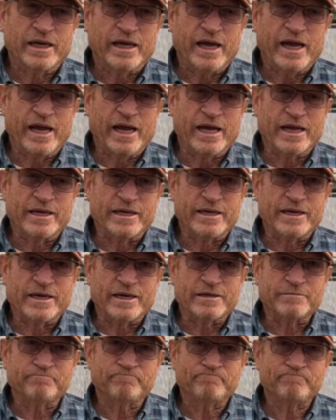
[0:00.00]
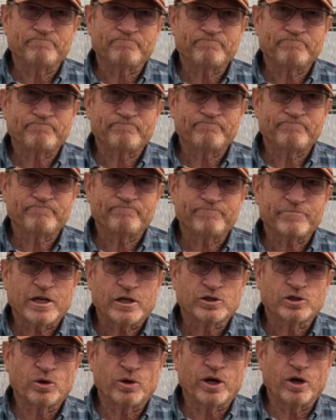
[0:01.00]
And
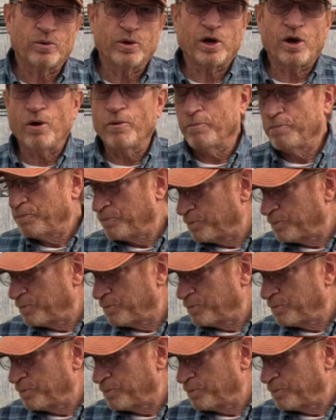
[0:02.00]
so here we go.